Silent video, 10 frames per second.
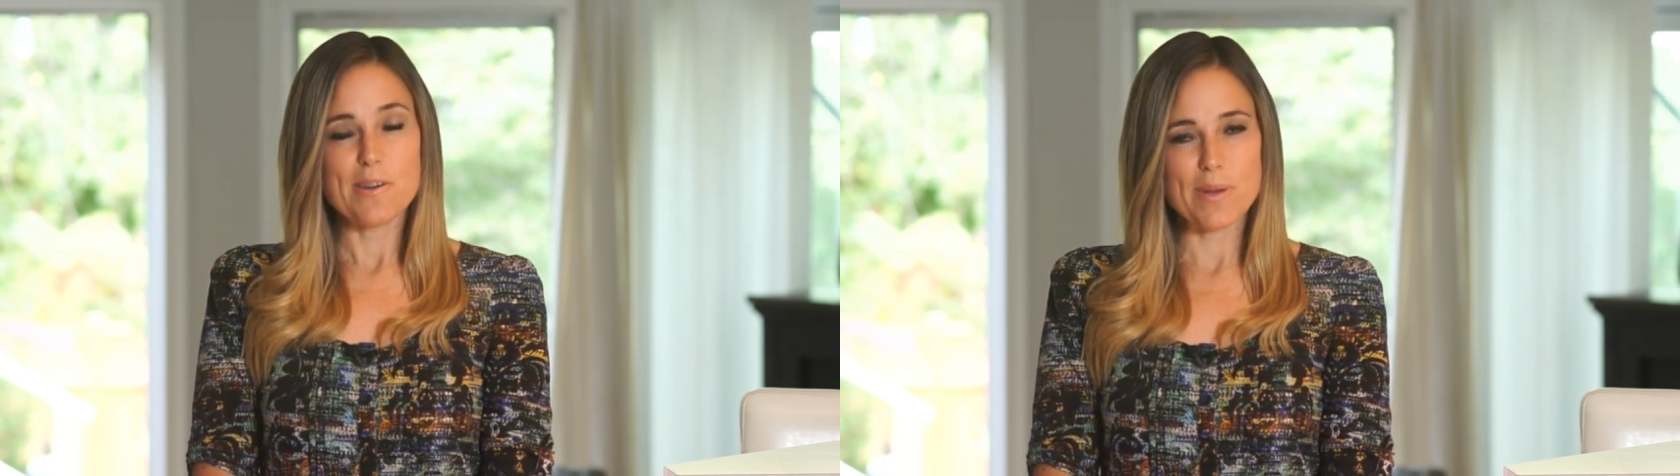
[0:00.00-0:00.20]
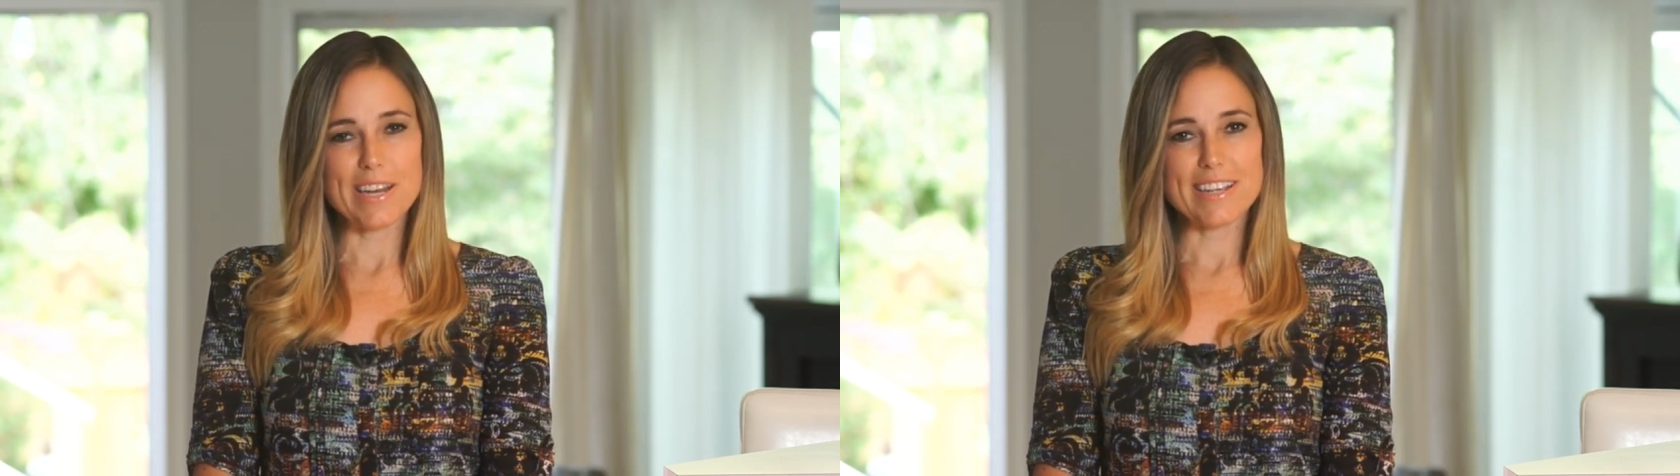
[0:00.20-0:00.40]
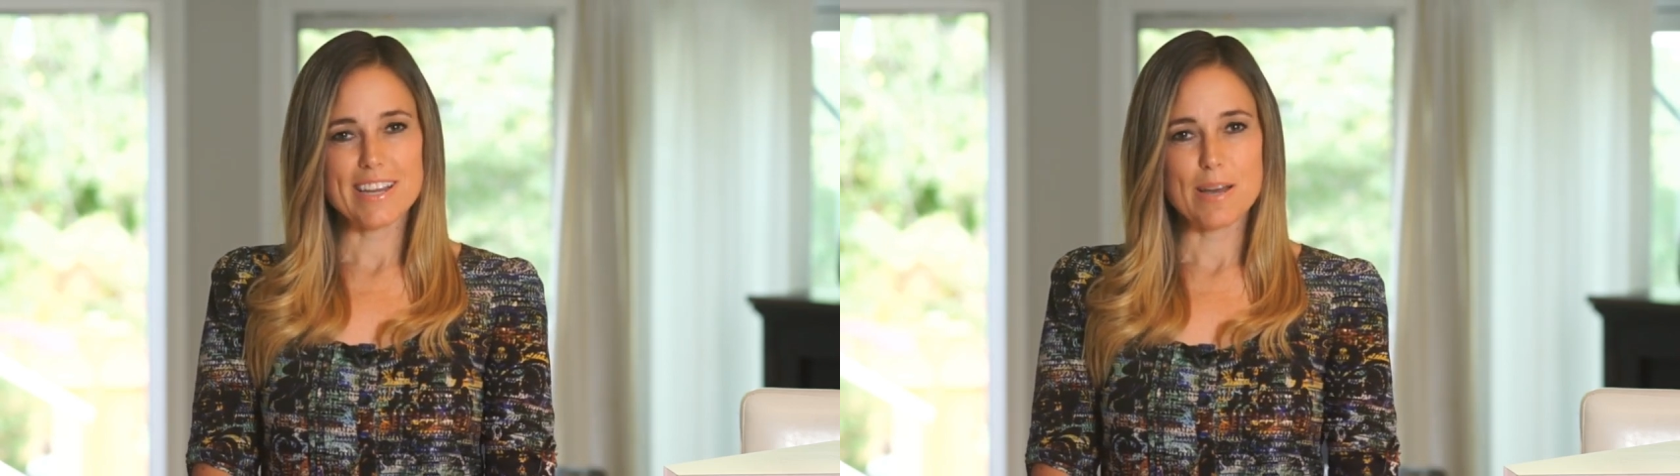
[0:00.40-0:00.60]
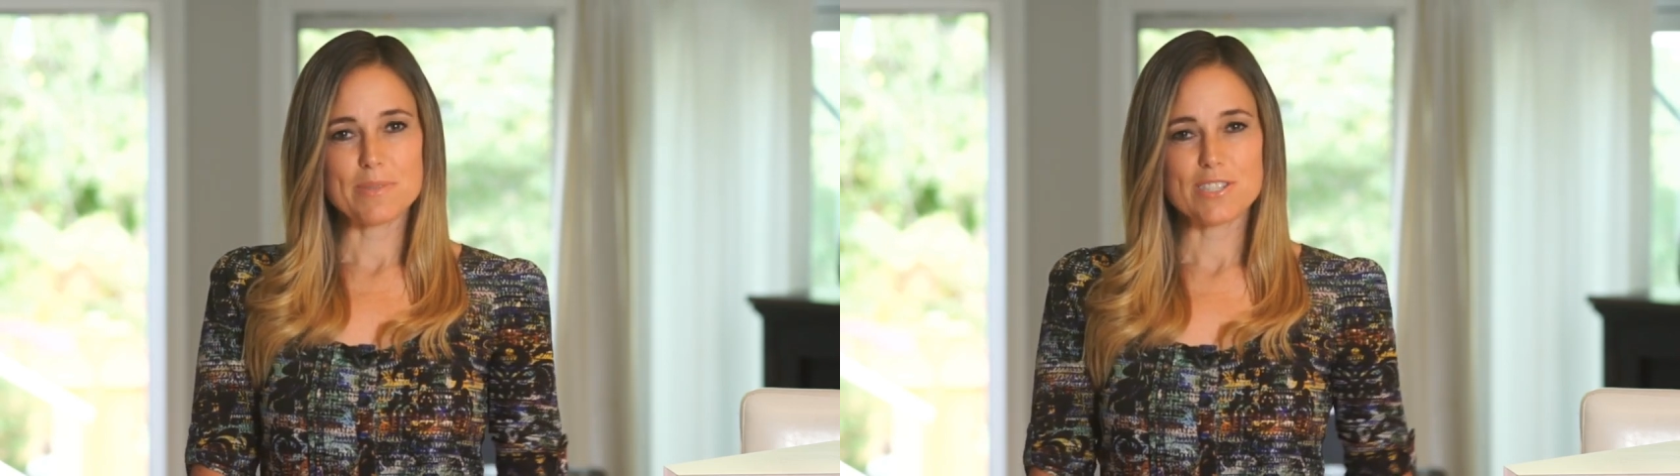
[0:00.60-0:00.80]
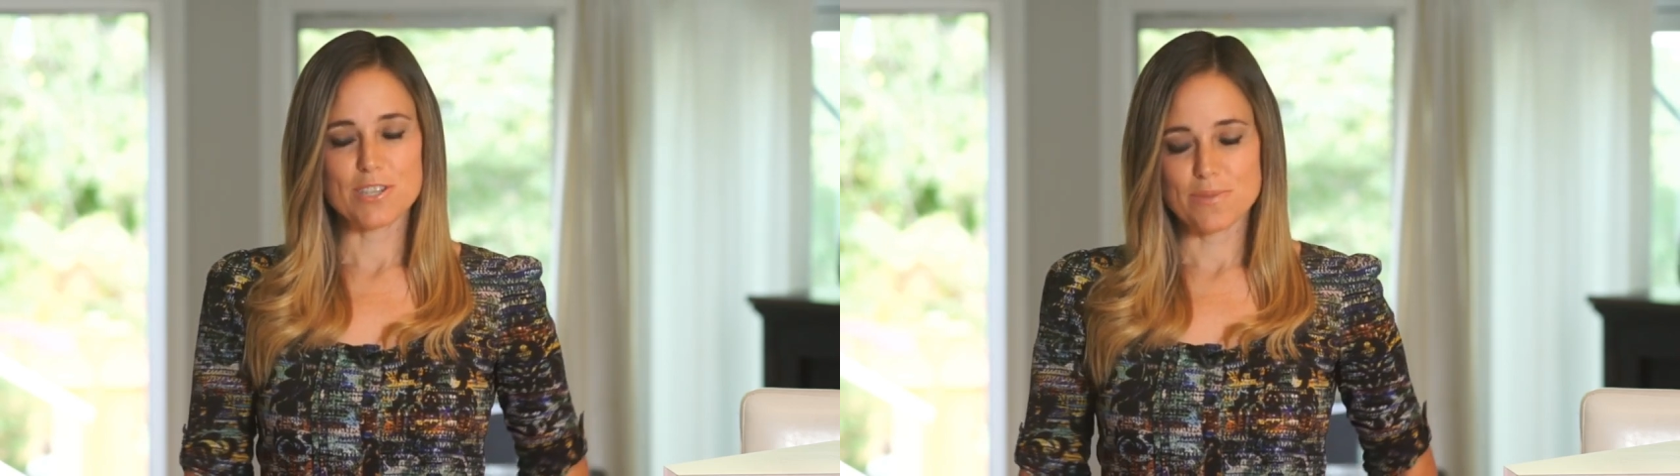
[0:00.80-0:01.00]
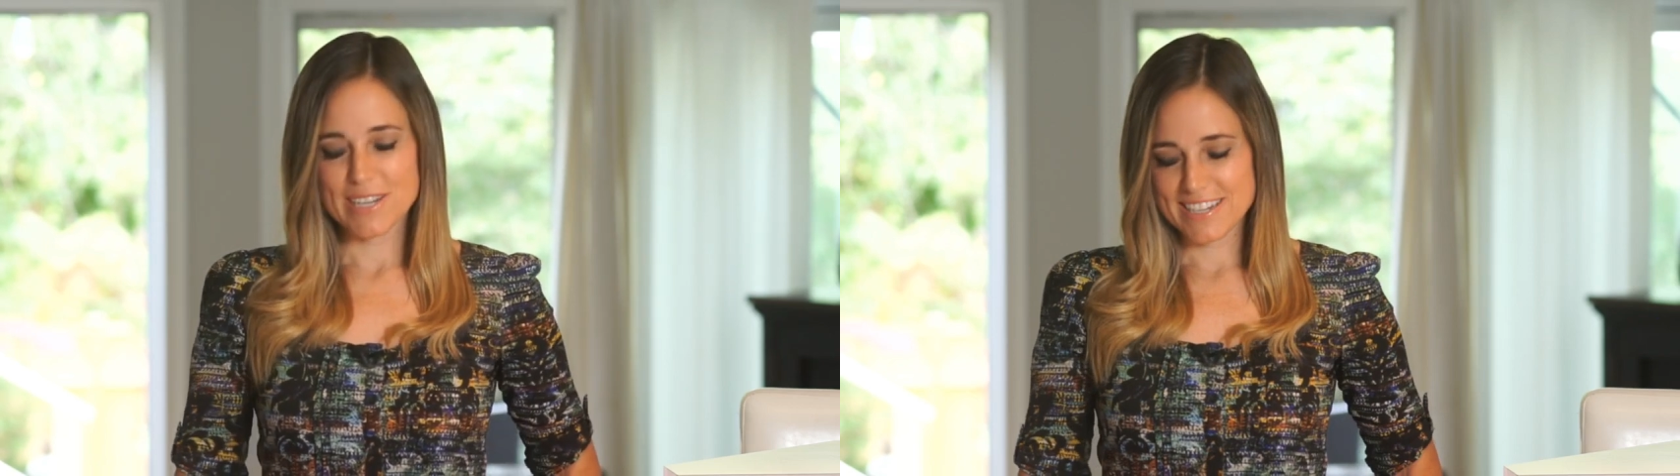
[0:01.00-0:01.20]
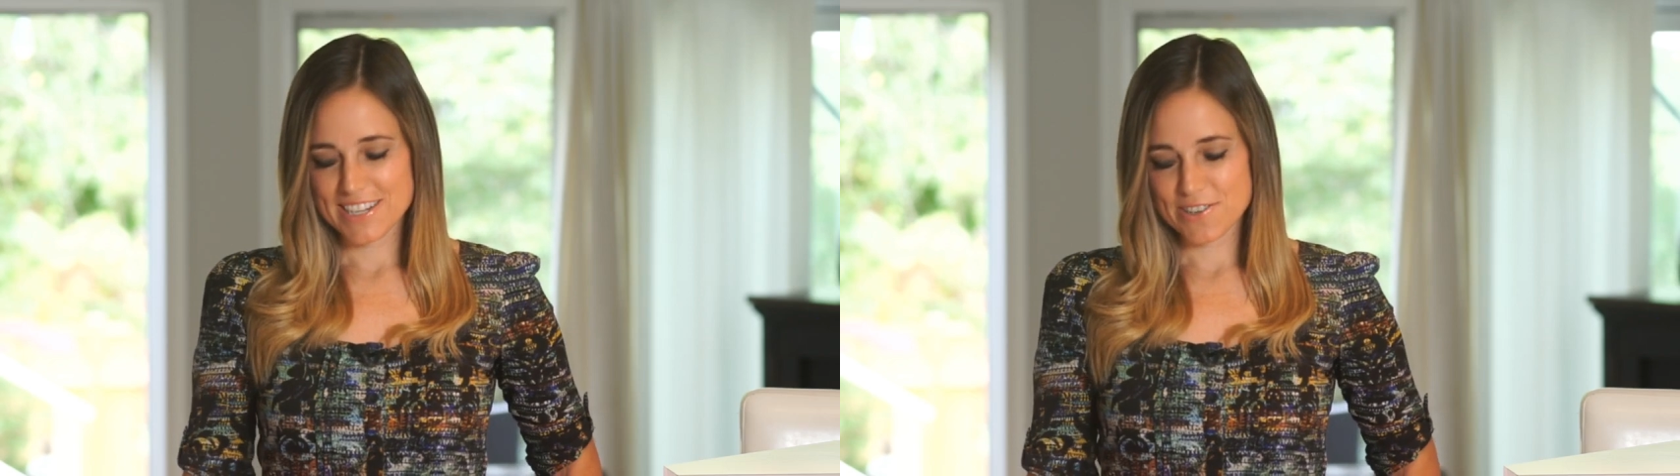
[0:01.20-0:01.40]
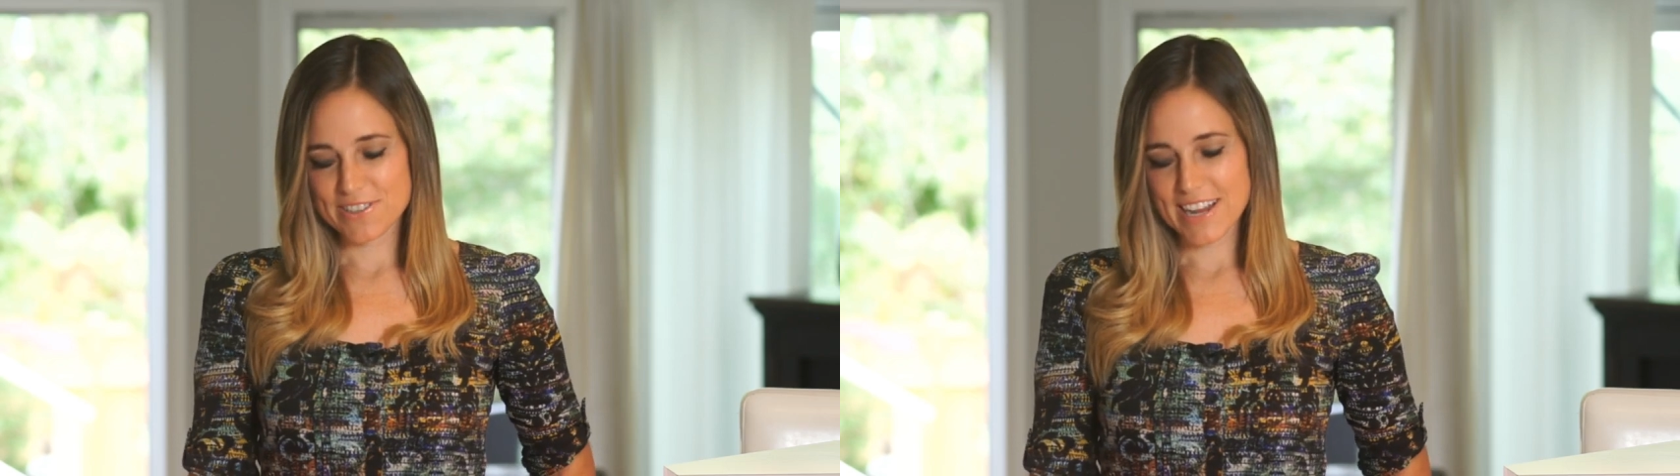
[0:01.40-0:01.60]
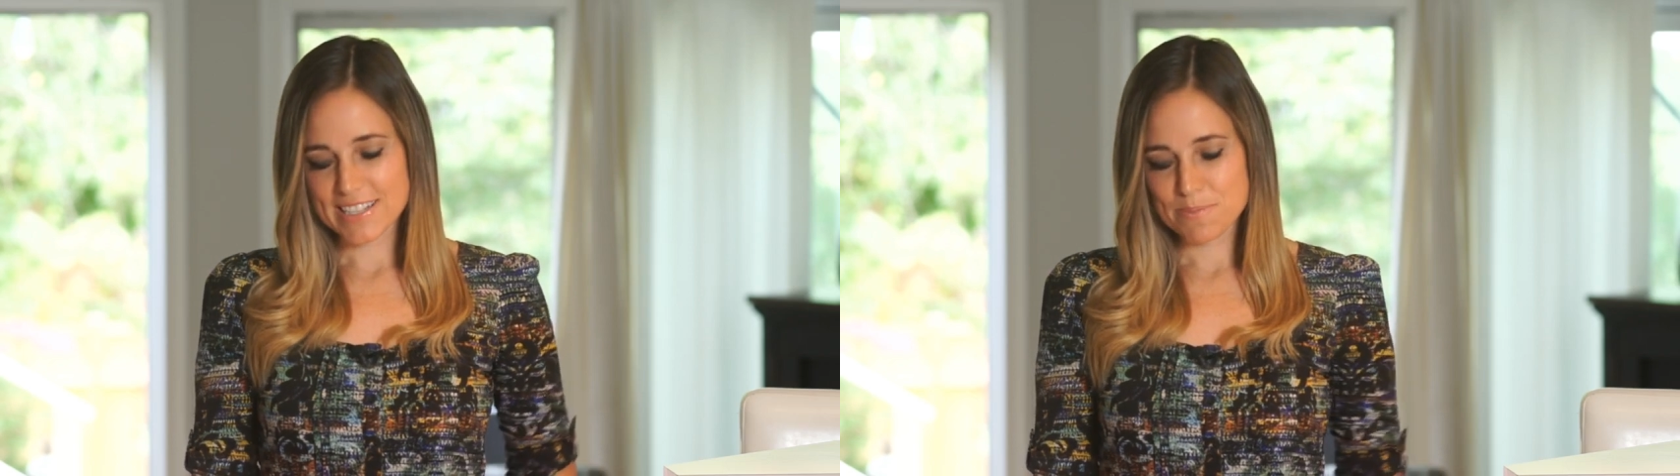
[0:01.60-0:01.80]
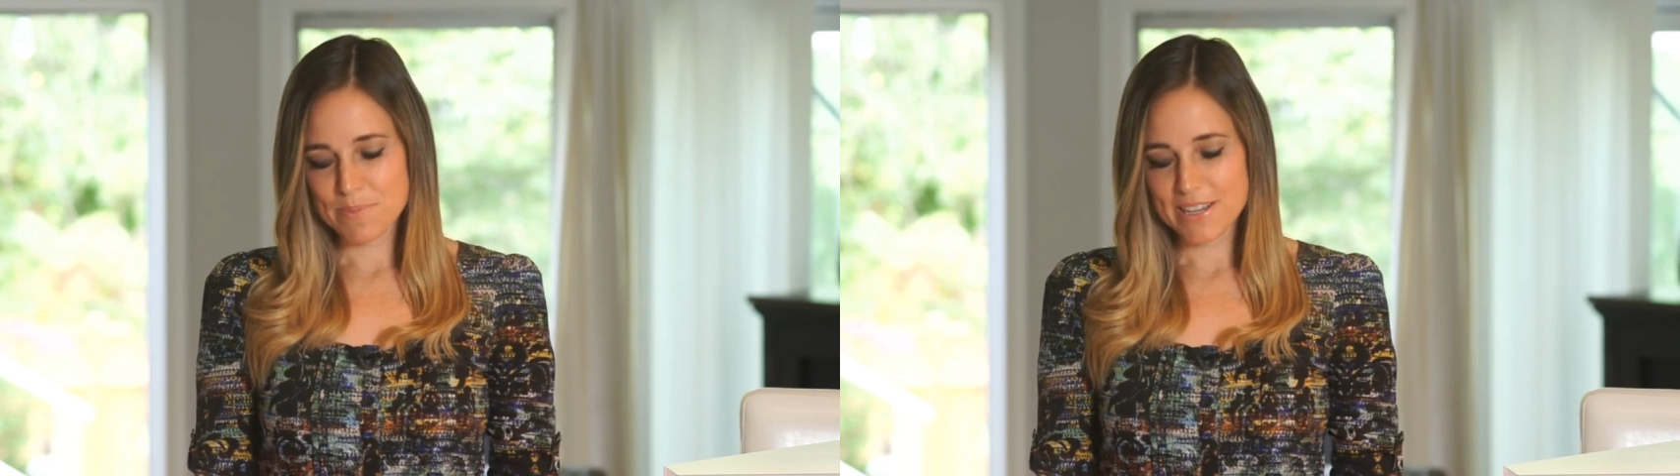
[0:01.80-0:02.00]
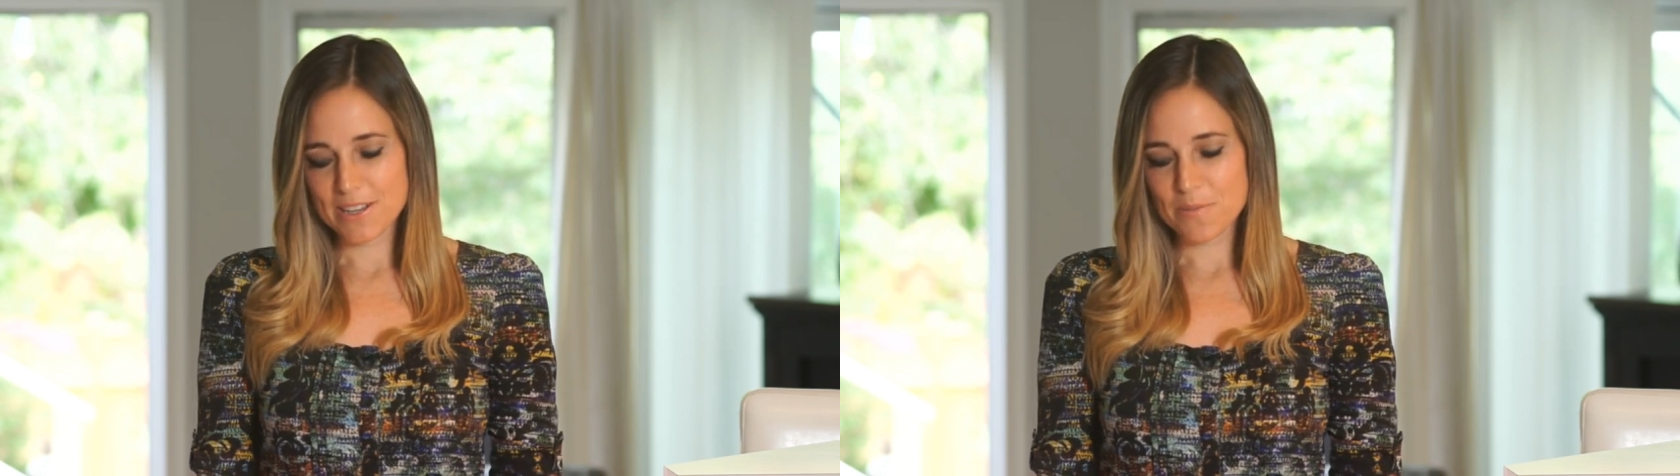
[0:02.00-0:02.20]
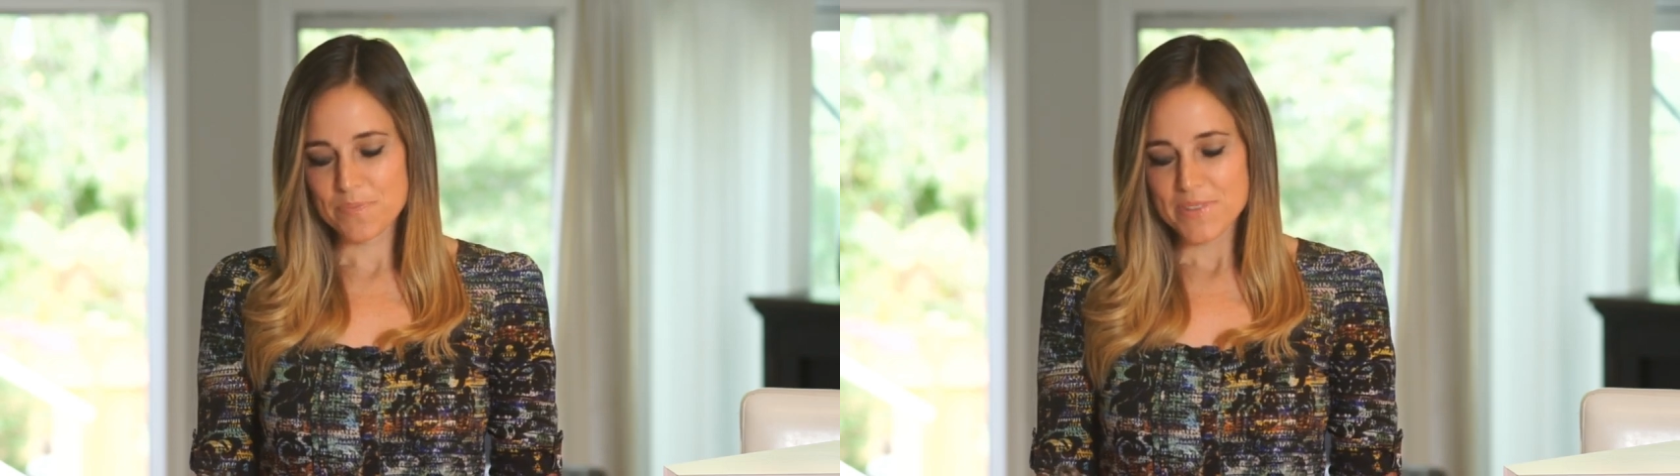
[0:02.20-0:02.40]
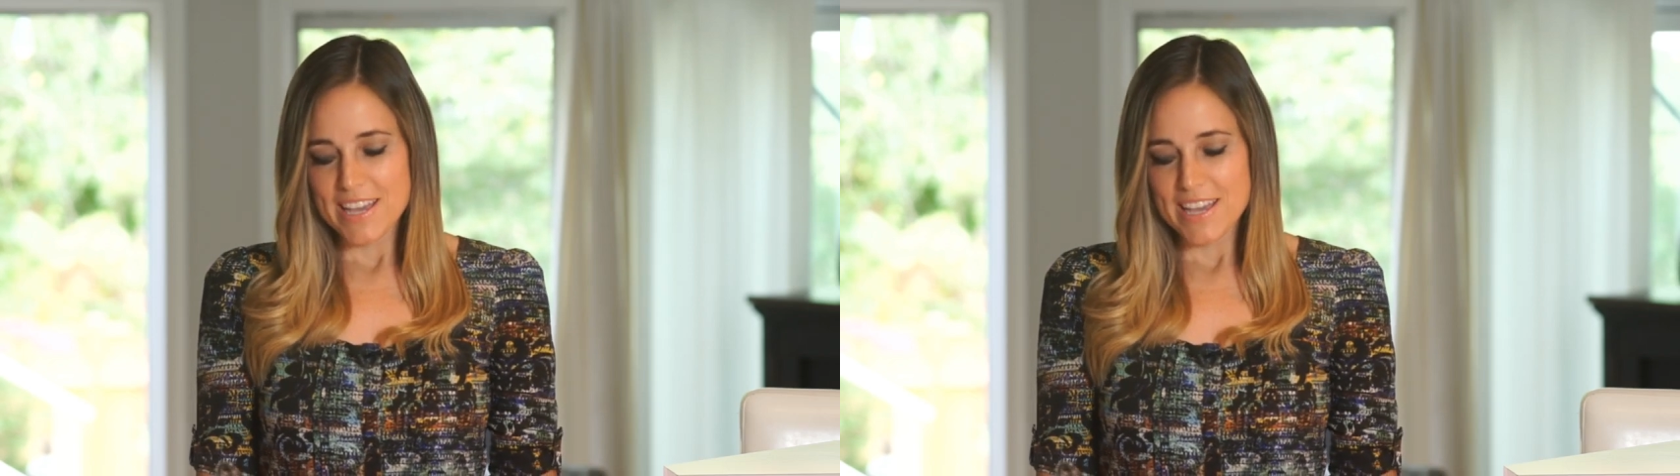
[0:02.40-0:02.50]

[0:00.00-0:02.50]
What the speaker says: when it comes to eating your next meal.